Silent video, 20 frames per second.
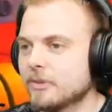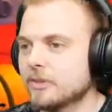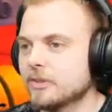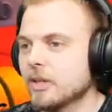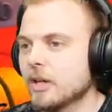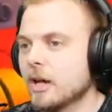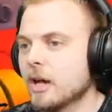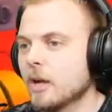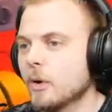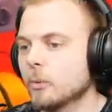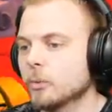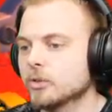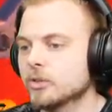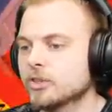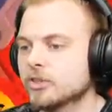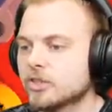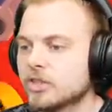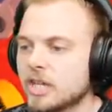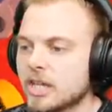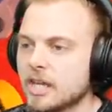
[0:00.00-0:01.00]
So we'll
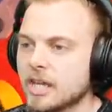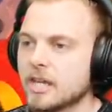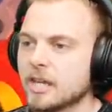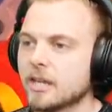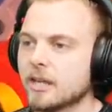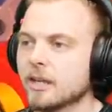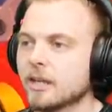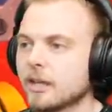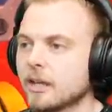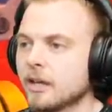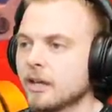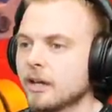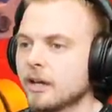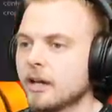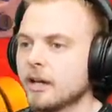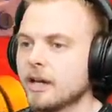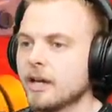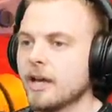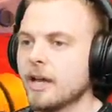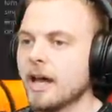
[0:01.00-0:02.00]
see
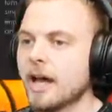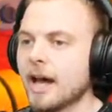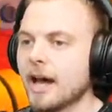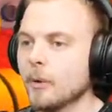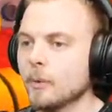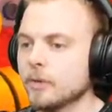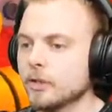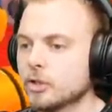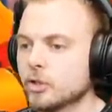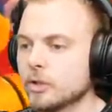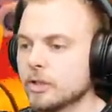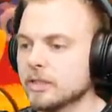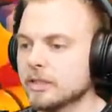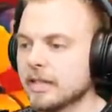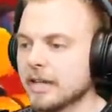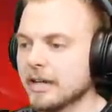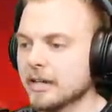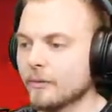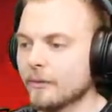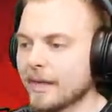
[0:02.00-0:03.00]
uh, how the trees
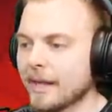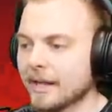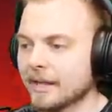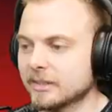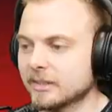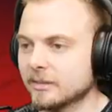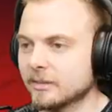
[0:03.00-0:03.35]
kind of reacts.